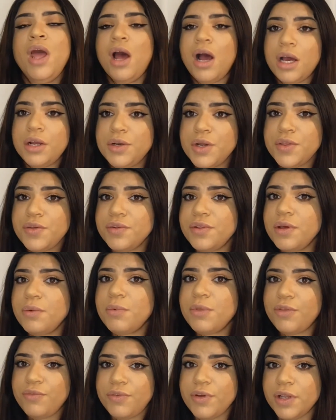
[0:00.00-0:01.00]
Another thing
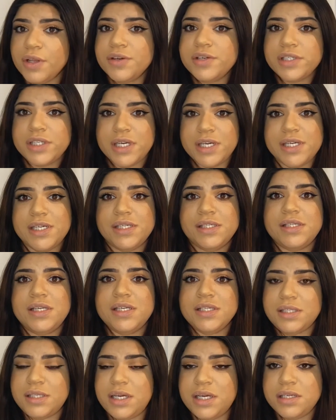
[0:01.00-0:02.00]
with fillers is
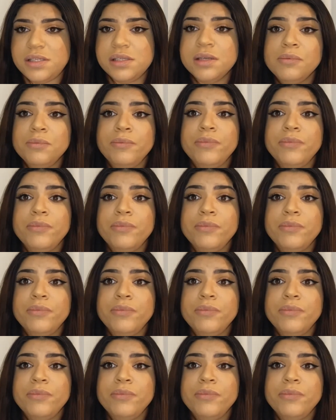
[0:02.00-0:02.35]
this.